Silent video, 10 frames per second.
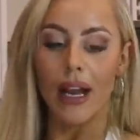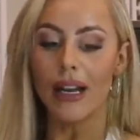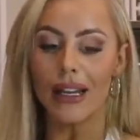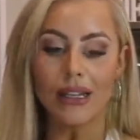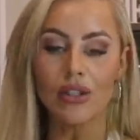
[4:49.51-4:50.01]

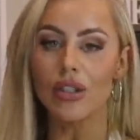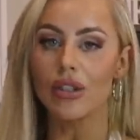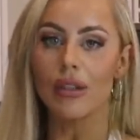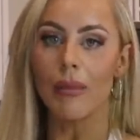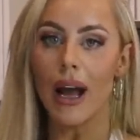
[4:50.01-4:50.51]
it is
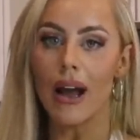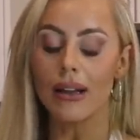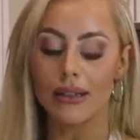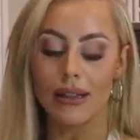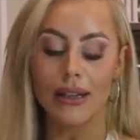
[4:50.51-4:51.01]
just
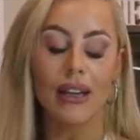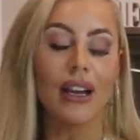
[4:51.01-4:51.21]
about the